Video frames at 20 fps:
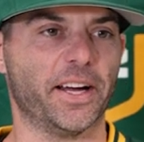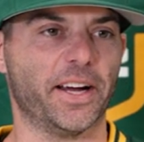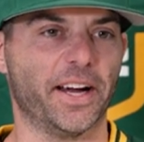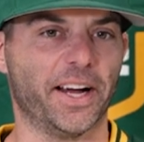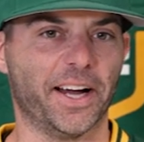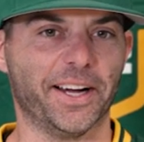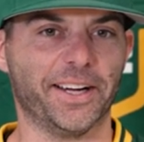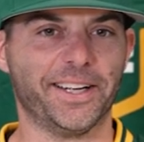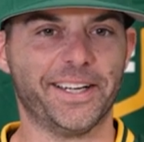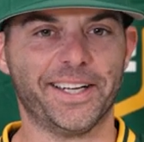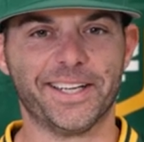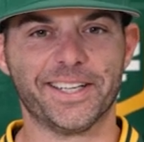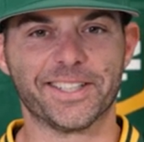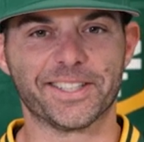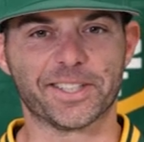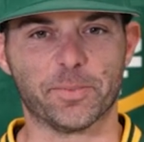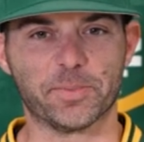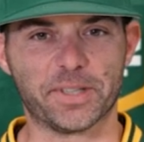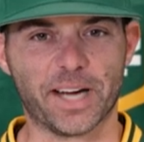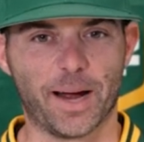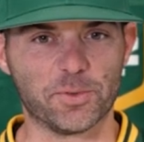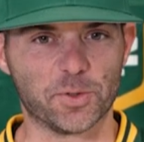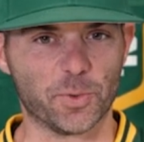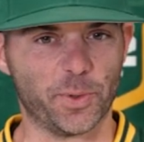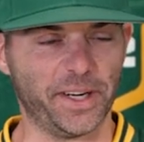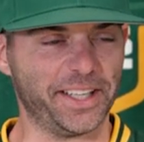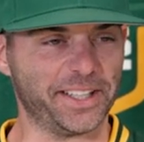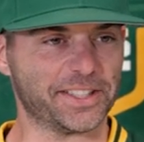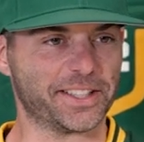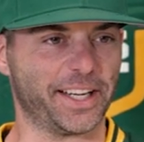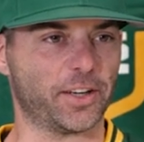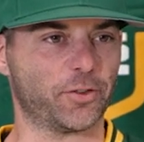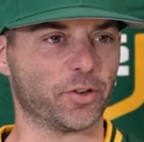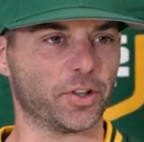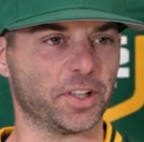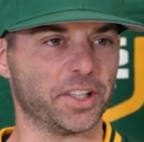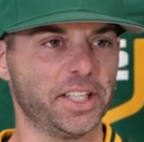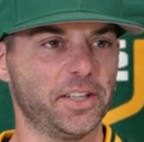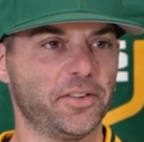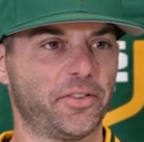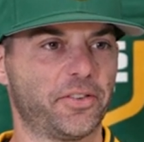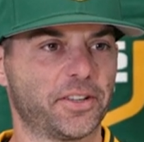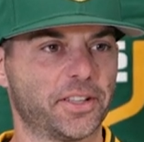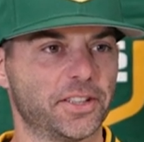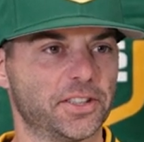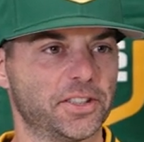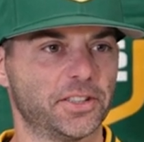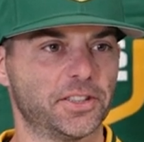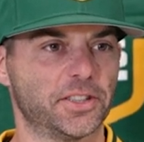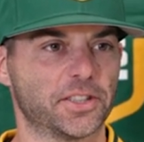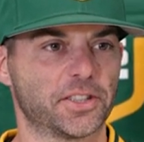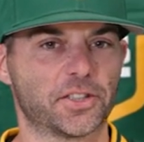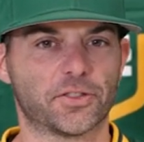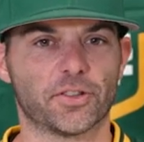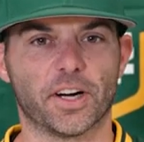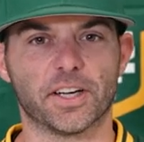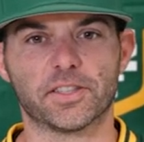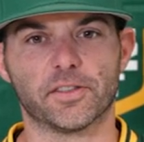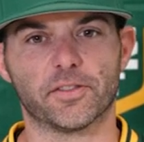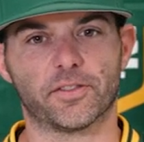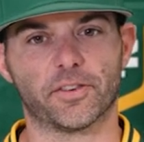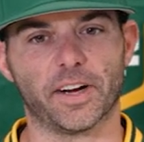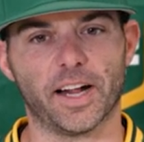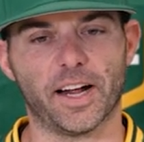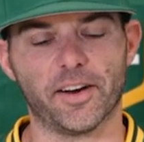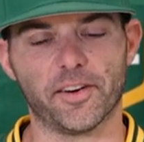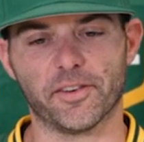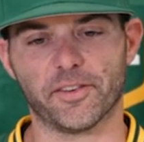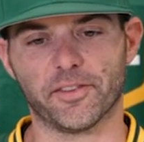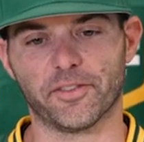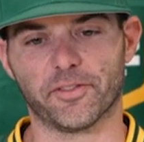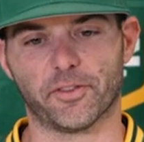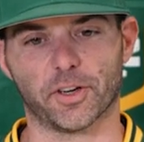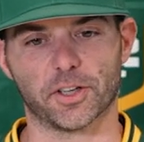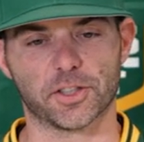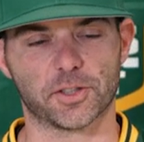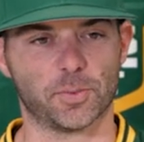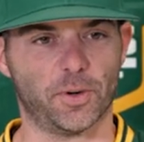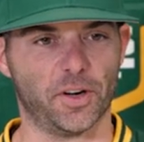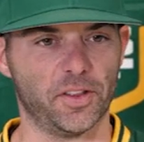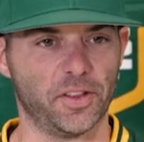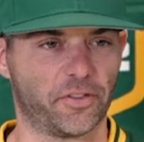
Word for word: Uh, sometimes winning's like relief because you're just stressing for that first one.